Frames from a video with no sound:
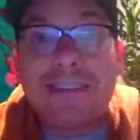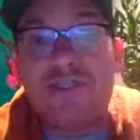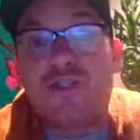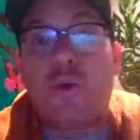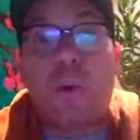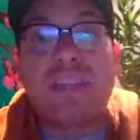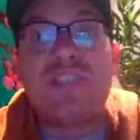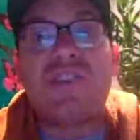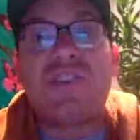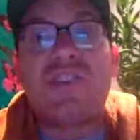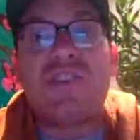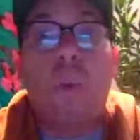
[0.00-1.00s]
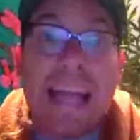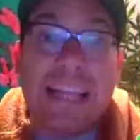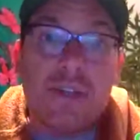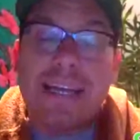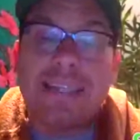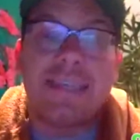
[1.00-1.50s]
It's a question of
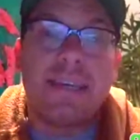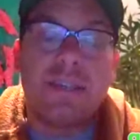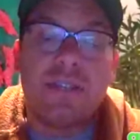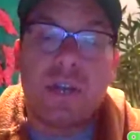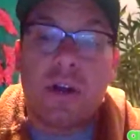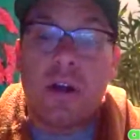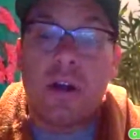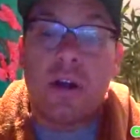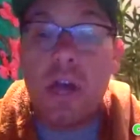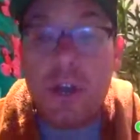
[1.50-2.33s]
when. So that's easier.